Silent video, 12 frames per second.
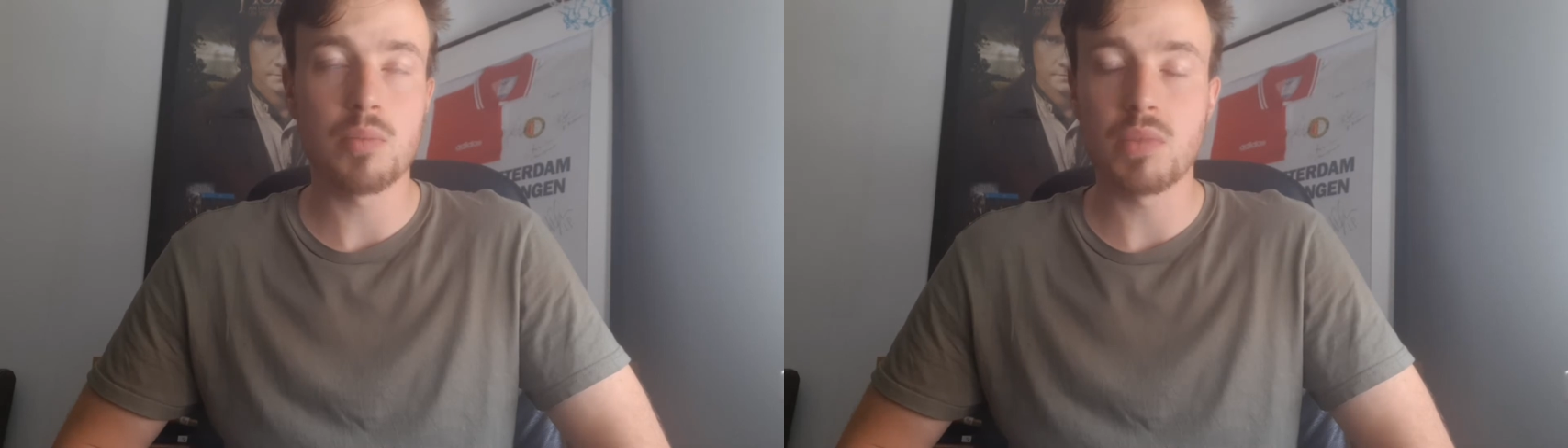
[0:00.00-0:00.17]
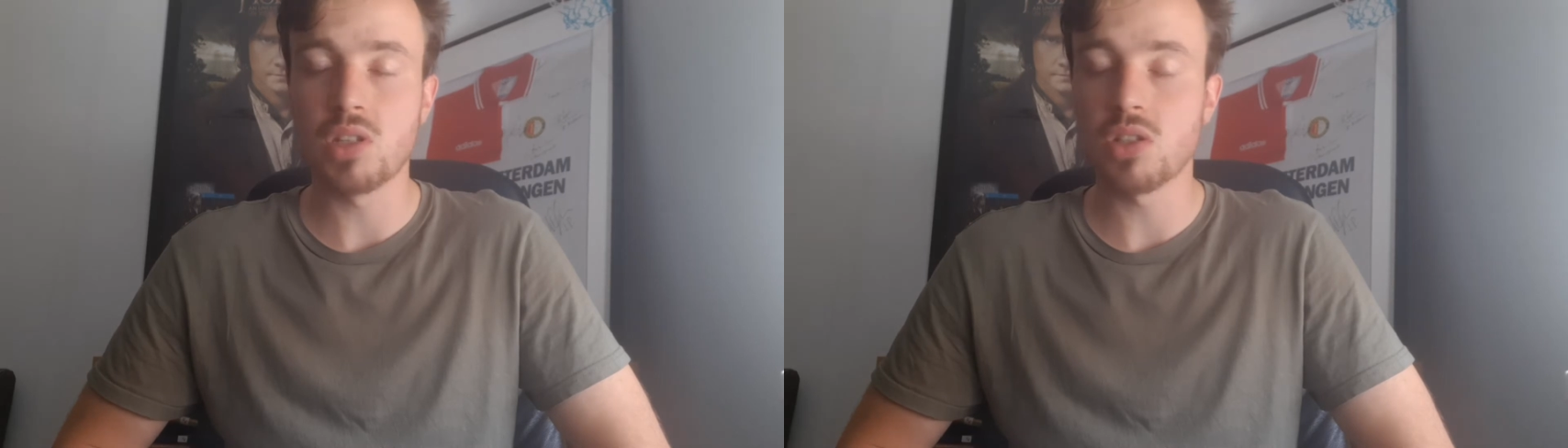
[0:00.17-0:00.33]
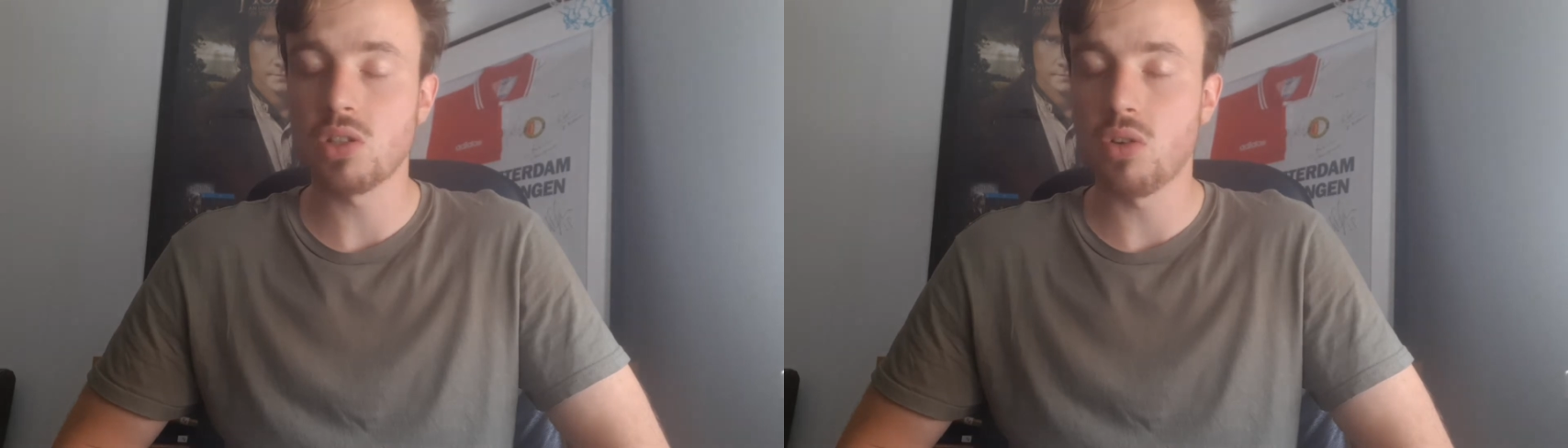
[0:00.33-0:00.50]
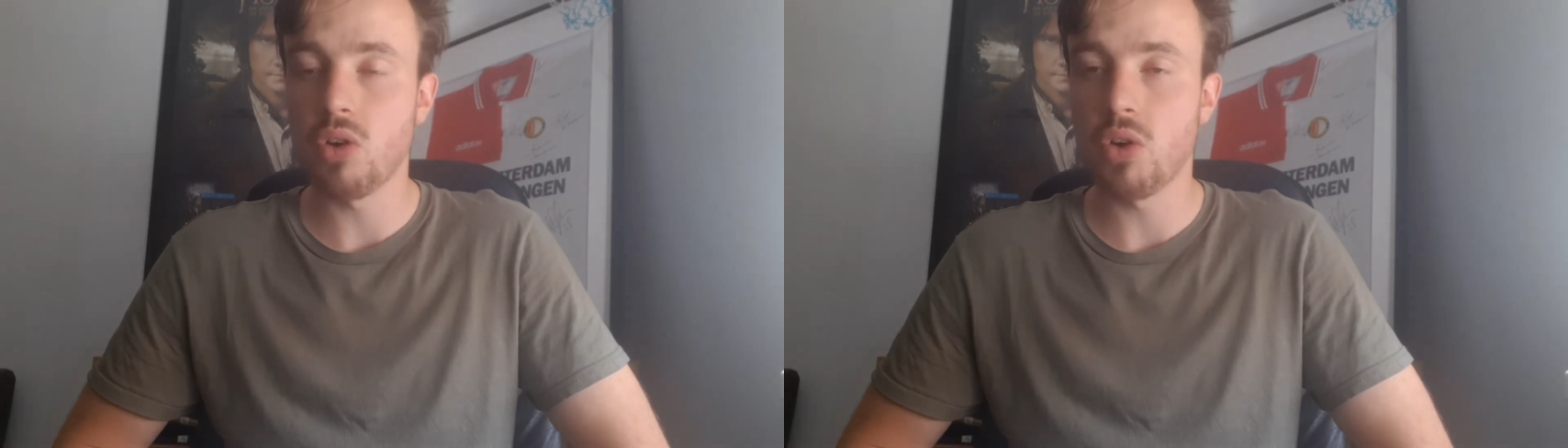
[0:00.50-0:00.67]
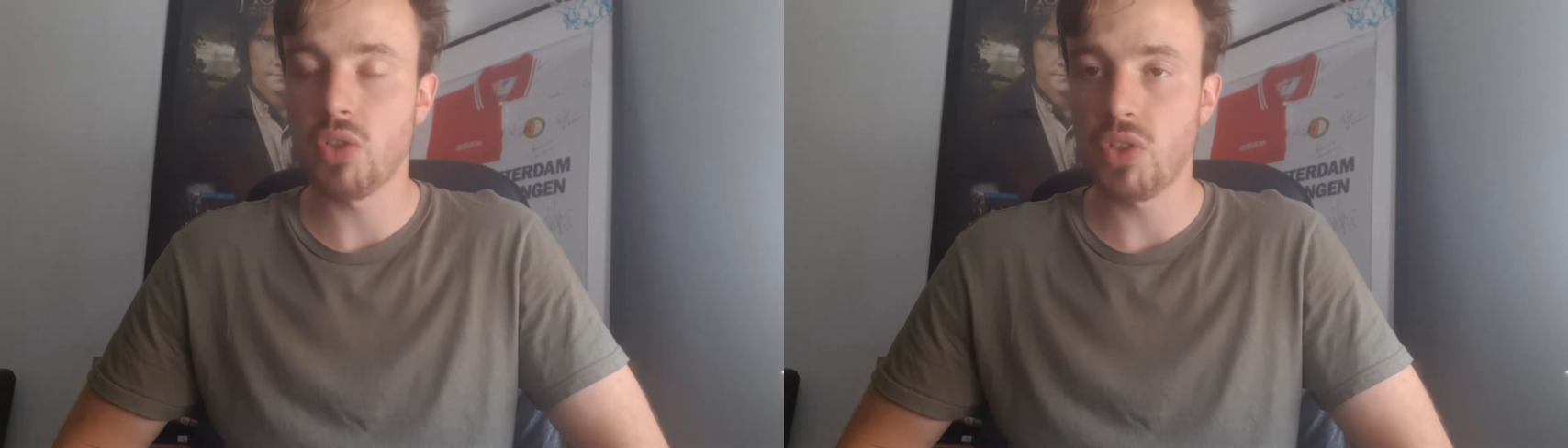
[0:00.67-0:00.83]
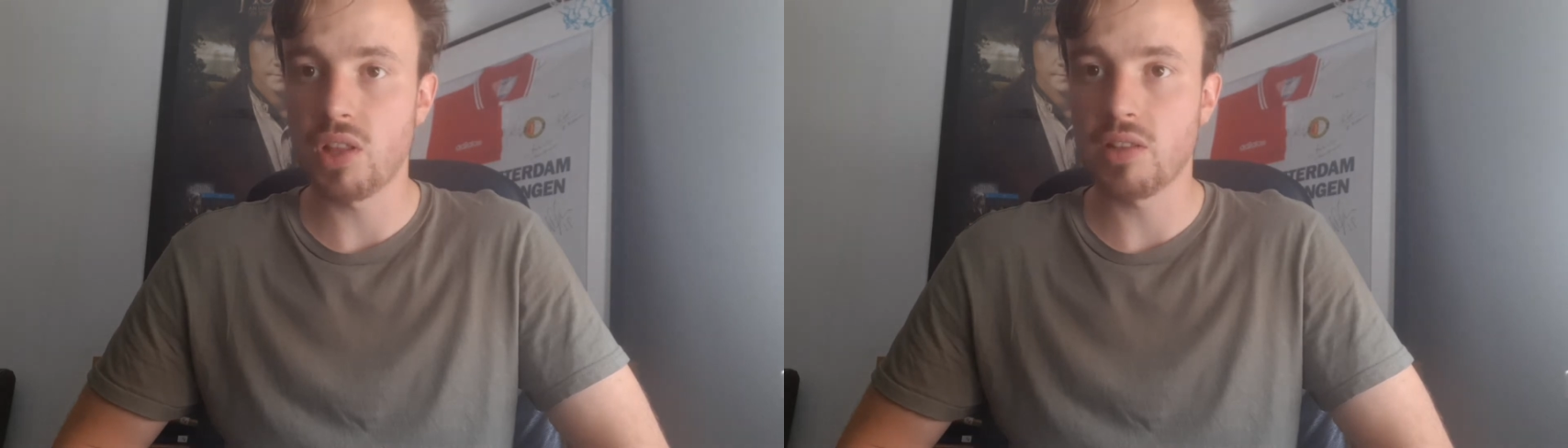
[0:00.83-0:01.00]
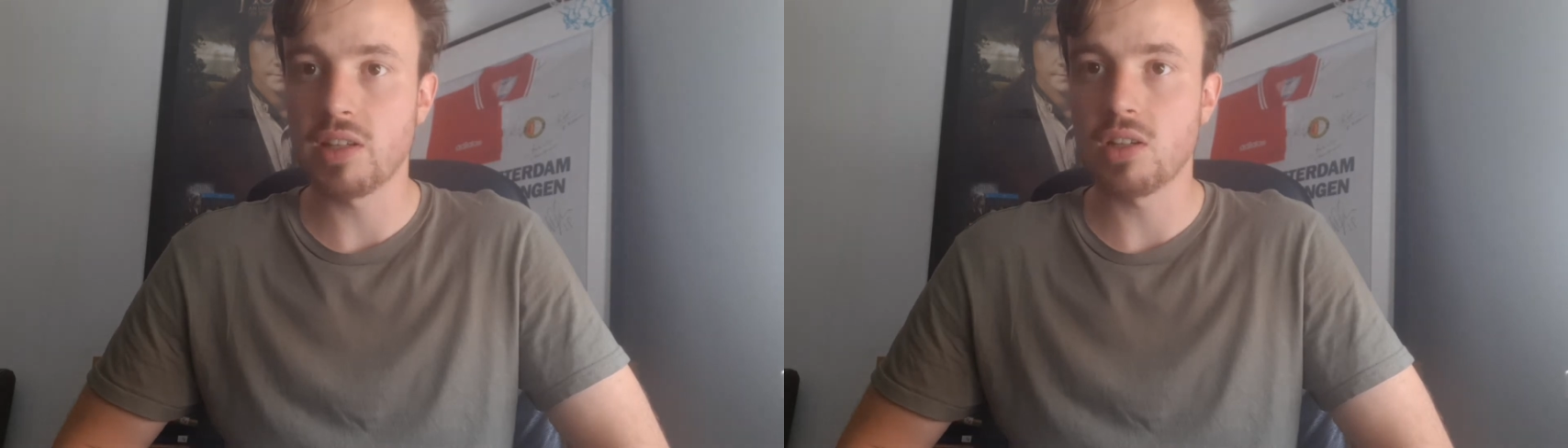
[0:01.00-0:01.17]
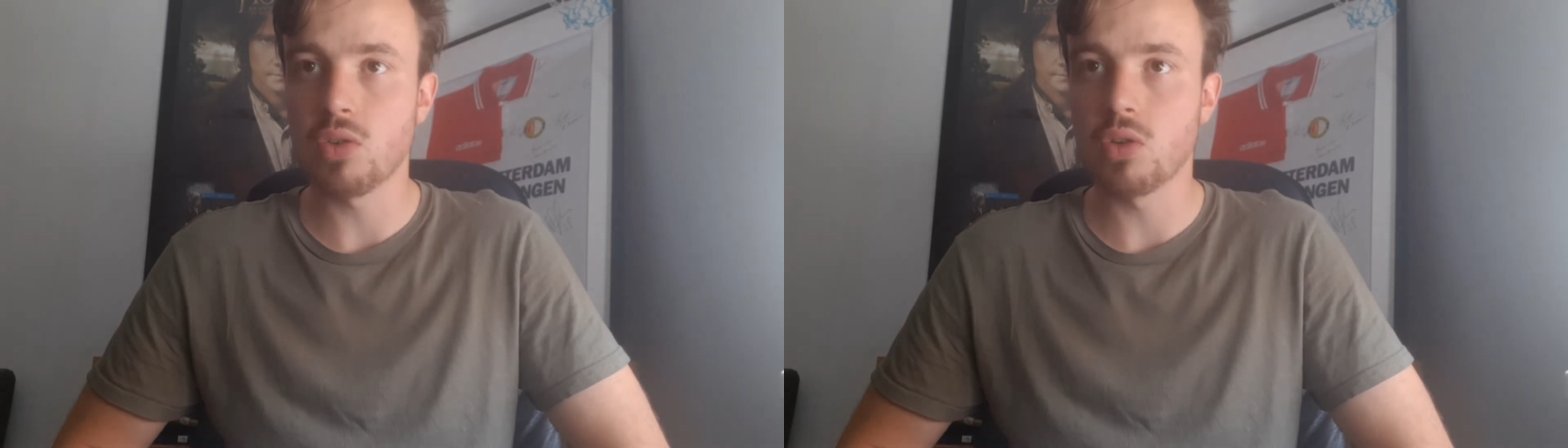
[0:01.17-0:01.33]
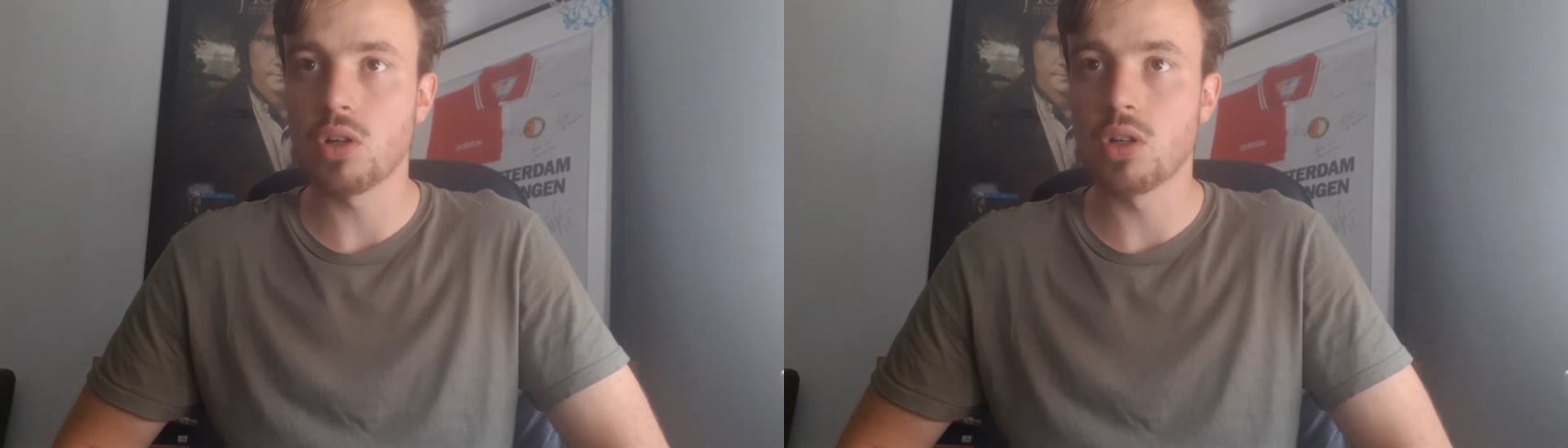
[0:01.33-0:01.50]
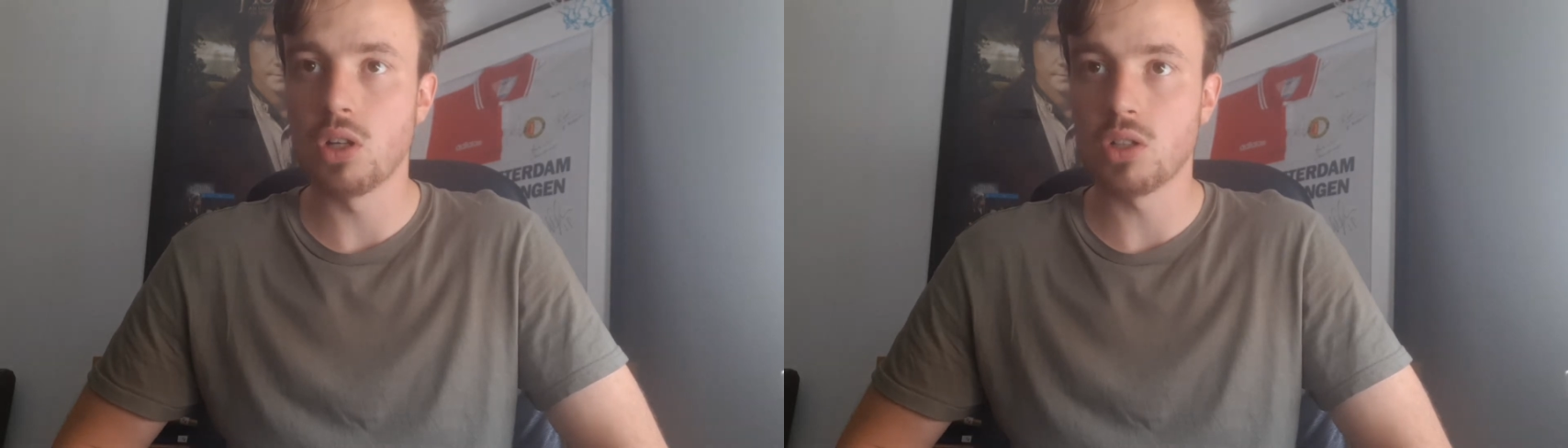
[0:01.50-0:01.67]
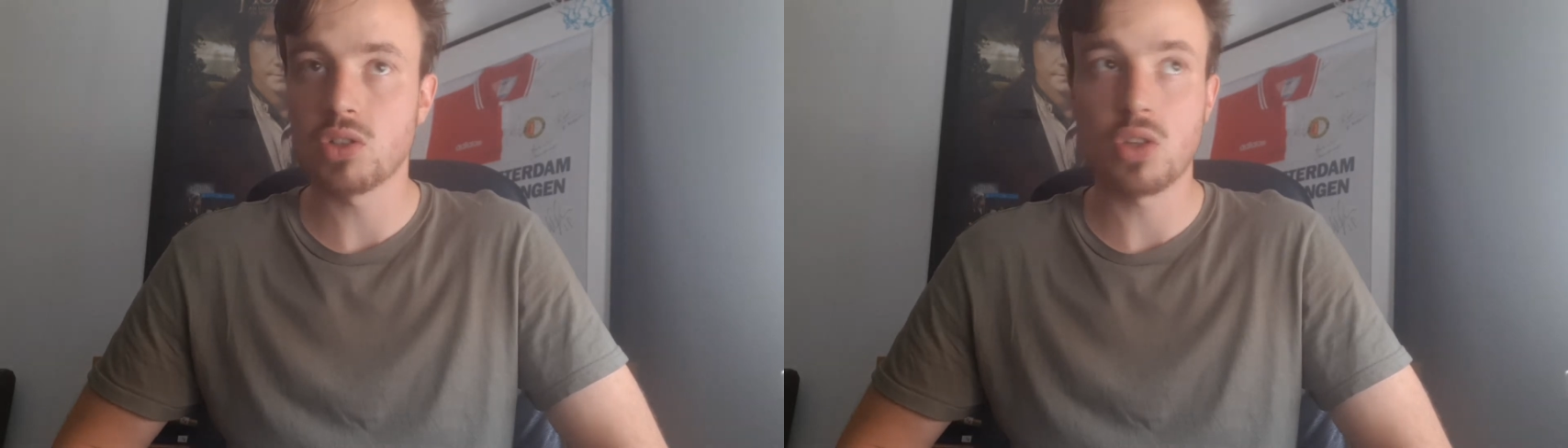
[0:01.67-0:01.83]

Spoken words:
is authentic or not.